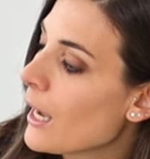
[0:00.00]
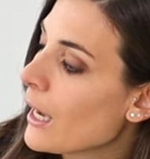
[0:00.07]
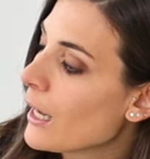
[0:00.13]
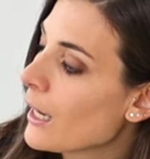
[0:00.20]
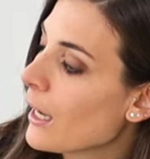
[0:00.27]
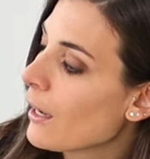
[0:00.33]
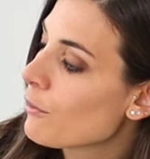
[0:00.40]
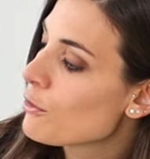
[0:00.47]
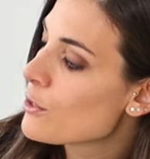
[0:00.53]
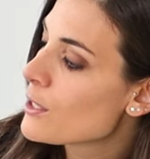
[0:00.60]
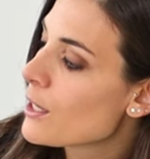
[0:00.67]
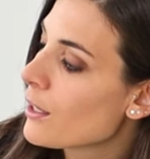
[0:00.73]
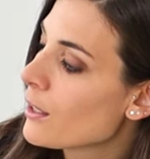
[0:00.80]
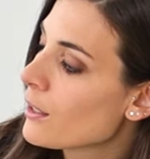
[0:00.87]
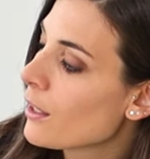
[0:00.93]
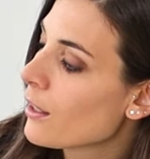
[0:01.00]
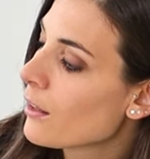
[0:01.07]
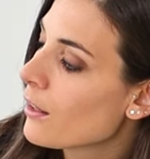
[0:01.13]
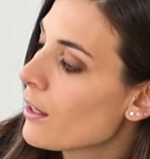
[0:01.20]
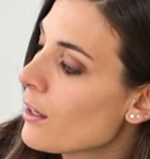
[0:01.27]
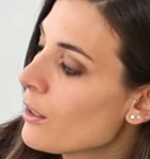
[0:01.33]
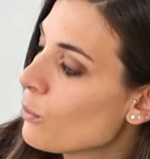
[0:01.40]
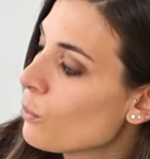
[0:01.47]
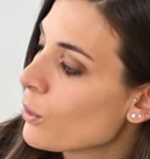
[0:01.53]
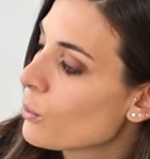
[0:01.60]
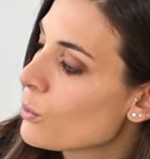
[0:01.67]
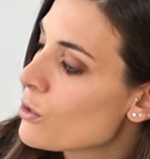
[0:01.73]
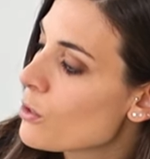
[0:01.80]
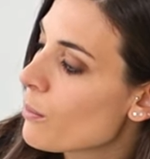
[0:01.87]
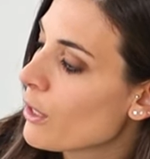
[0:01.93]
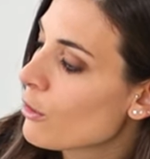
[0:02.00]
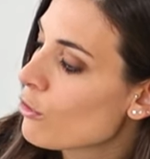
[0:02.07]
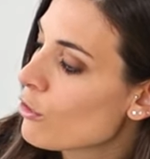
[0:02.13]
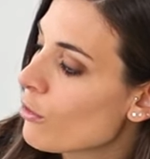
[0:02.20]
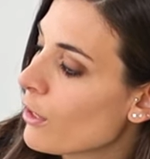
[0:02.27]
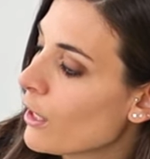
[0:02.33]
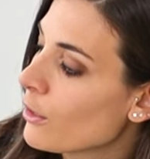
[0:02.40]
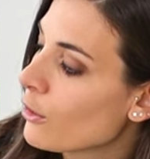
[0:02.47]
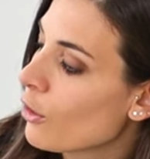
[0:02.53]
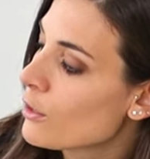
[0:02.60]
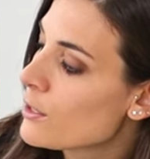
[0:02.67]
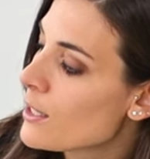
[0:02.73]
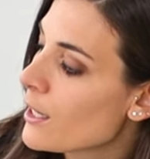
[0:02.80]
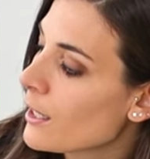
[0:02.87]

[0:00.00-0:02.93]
And I have to turn the third wheel to match the red dot.